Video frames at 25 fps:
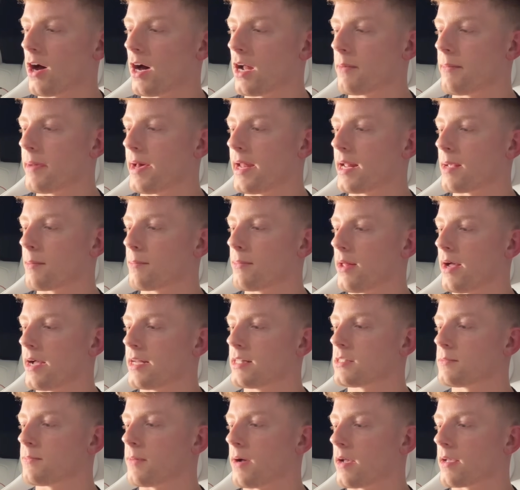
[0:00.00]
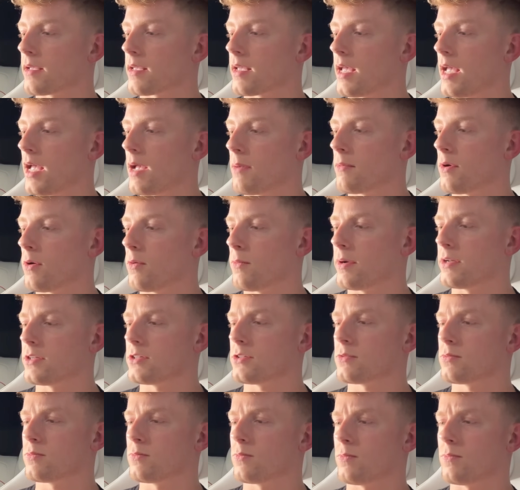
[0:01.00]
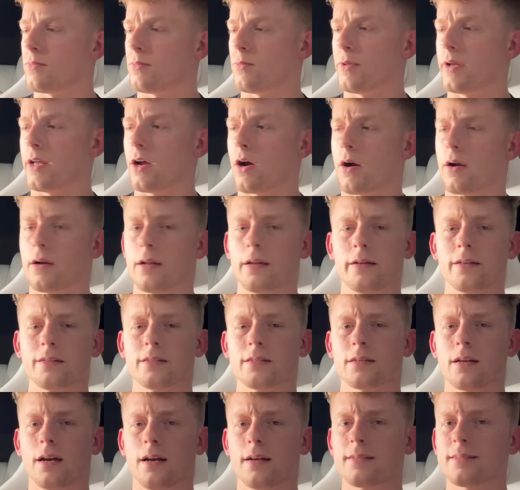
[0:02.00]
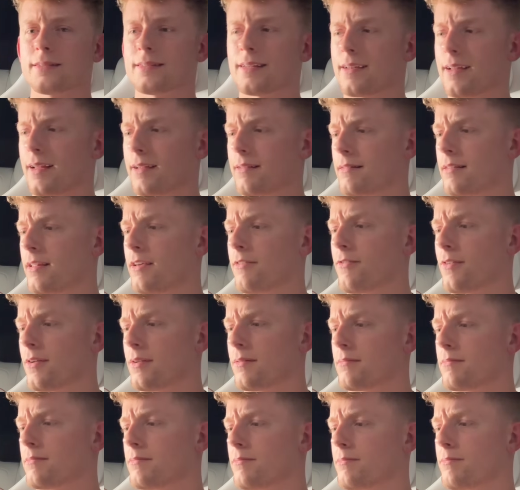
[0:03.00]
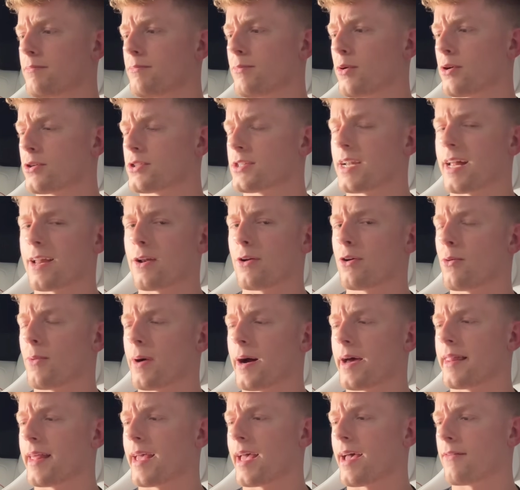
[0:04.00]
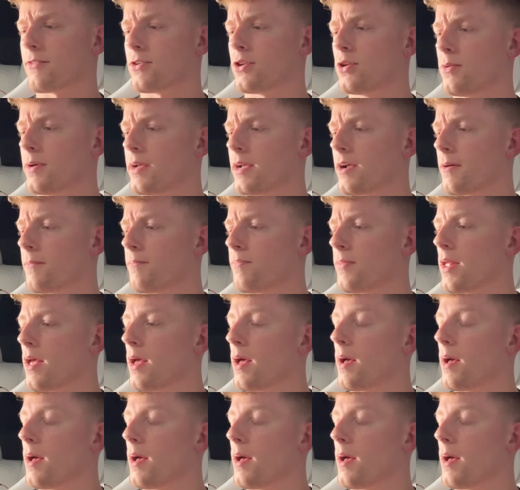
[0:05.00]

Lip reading: Automatic blind spot camera, which we already discussed in a different portion. I don't know why they have two here.